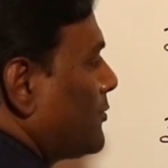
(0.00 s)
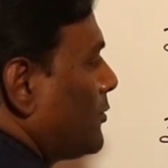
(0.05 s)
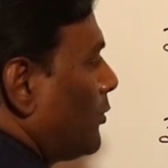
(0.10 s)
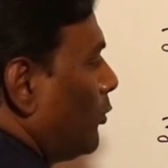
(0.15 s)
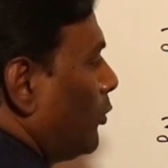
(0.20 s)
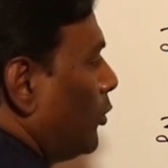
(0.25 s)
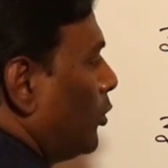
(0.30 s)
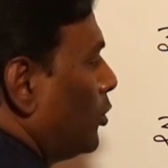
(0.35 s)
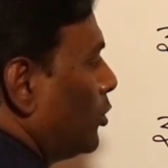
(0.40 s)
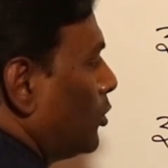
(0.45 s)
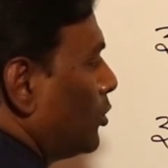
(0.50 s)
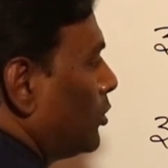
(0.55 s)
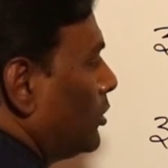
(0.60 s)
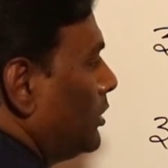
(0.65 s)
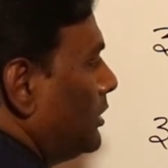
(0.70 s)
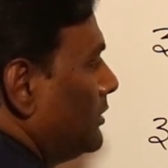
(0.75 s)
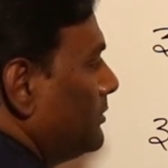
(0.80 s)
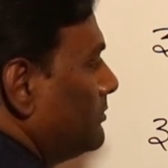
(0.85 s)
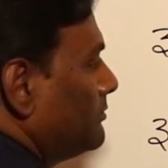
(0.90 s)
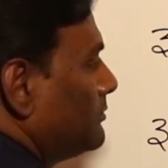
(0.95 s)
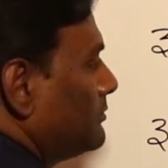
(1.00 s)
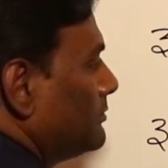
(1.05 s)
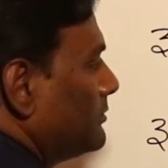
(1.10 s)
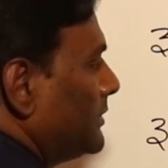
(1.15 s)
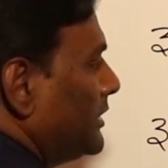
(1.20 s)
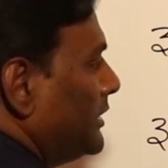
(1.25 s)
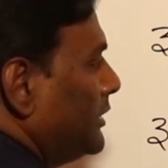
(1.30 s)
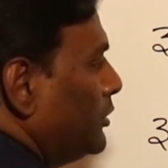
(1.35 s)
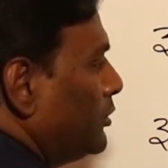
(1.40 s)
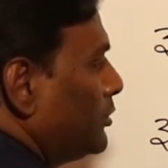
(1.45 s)
volt
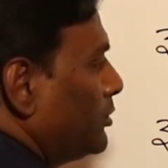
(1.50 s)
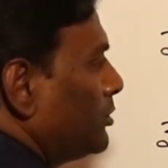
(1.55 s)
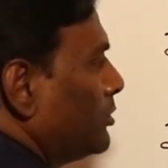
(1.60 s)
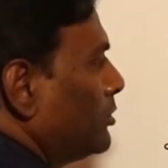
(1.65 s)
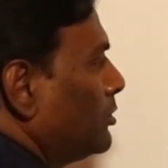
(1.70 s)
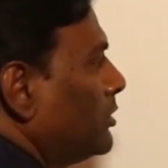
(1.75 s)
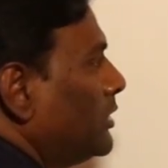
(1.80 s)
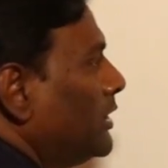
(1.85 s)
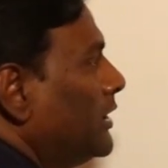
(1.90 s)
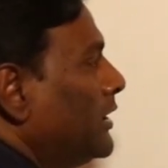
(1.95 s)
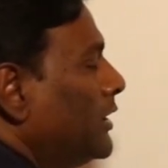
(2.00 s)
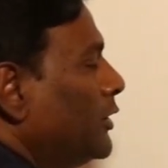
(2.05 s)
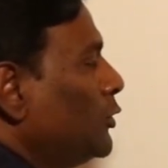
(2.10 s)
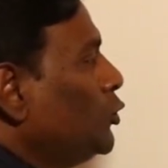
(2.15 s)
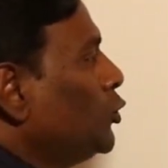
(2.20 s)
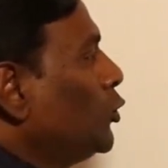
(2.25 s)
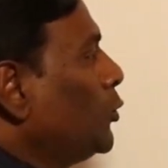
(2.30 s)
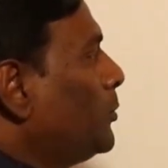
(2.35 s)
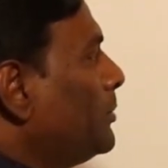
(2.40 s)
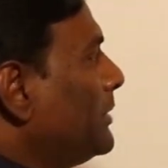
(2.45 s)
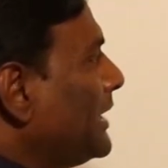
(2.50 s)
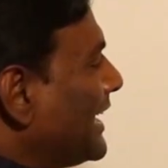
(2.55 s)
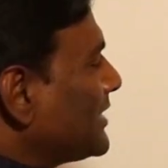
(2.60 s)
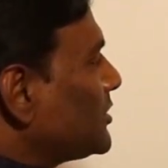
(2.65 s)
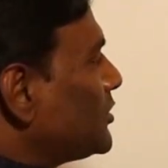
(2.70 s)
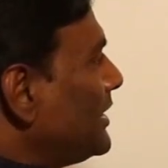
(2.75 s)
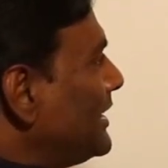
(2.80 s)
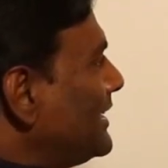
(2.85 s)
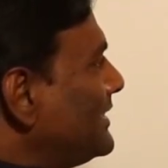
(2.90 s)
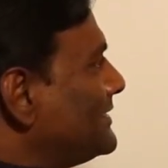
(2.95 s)
into U.
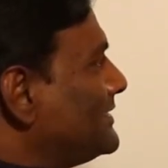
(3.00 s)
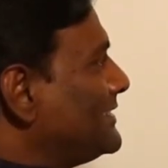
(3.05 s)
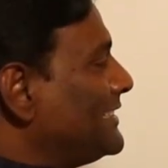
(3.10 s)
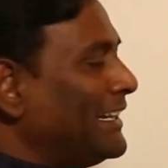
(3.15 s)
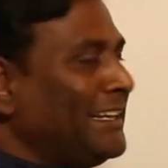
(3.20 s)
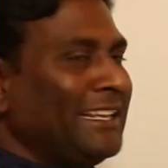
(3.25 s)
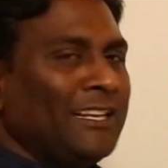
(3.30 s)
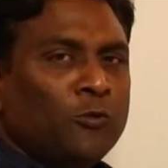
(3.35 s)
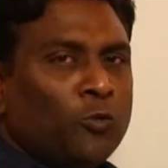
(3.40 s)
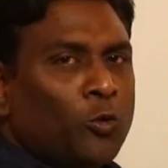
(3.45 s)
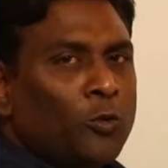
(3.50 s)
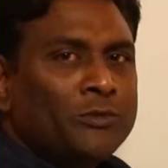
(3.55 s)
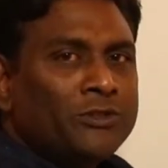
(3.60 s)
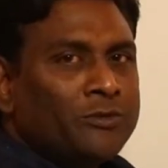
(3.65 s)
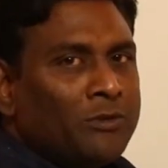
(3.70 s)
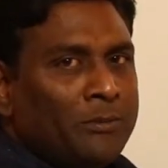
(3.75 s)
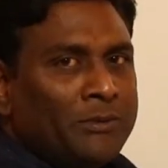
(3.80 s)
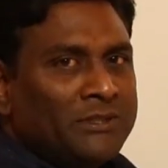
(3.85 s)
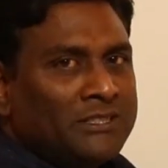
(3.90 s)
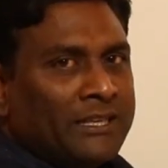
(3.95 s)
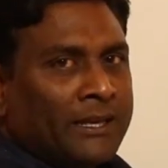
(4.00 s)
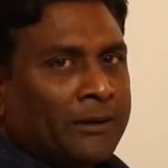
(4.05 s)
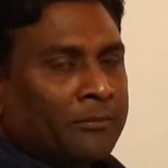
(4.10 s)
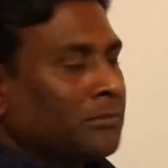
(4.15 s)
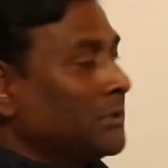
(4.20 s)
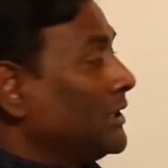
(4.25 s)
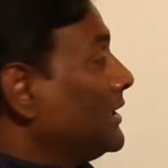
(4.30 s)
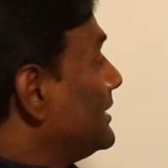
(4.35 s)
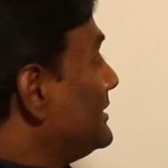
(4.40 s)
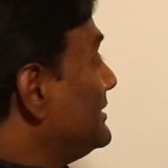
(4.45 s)
Actually, Z in ohms will be same.